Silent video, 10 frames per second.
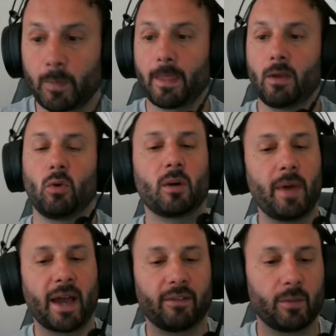Welcome
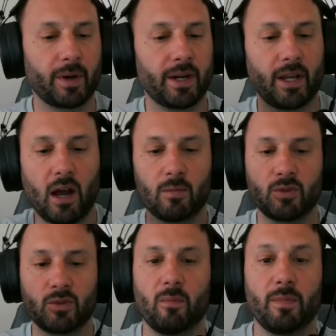back, everybody. I'm
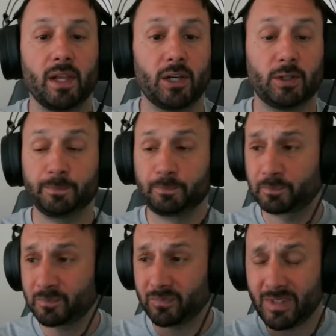John Mello.
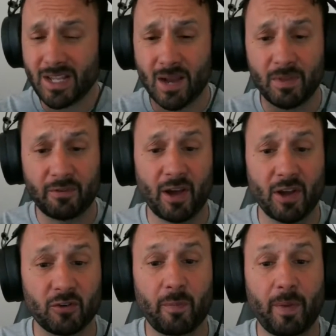I'm the
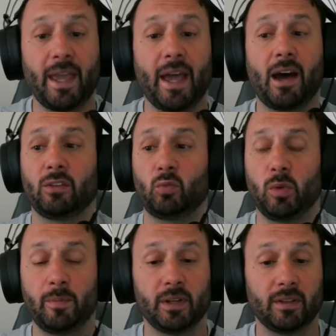founder of PayHouse. We
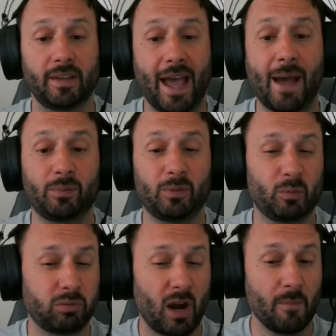build apps
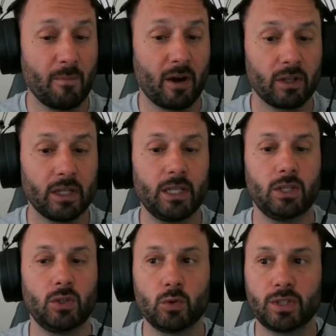primarily
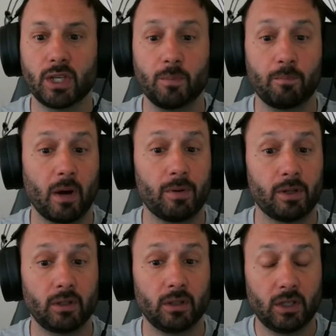using
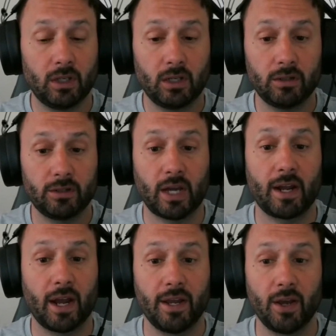
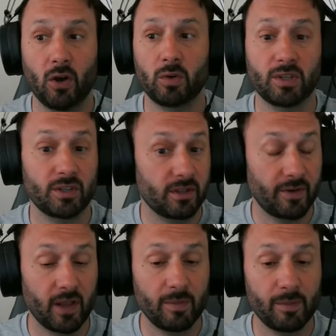Bubble.io, which is a
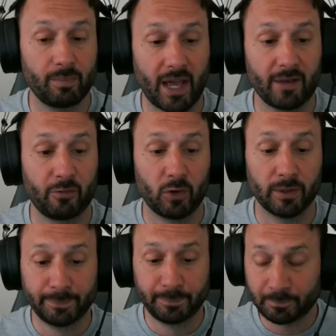development
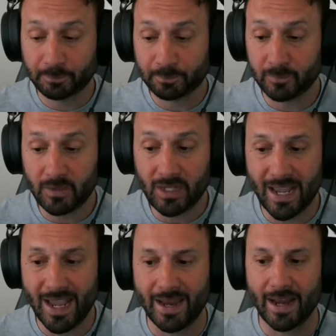platform.
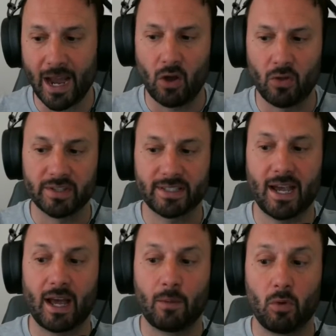And on the
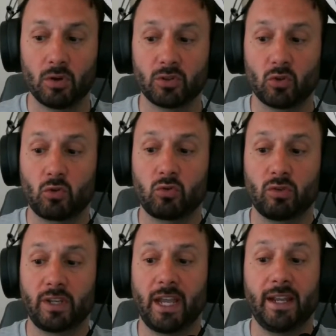side, I'm also
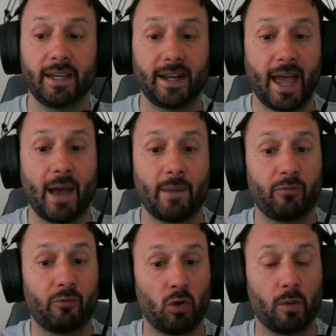creating an app
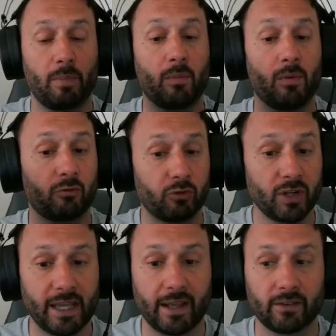for Bubble
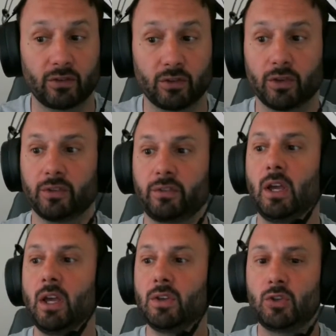freelancers
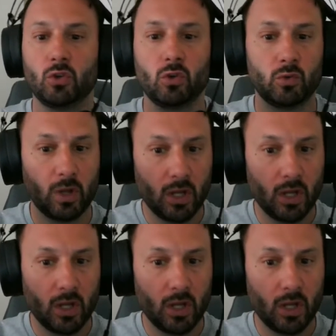to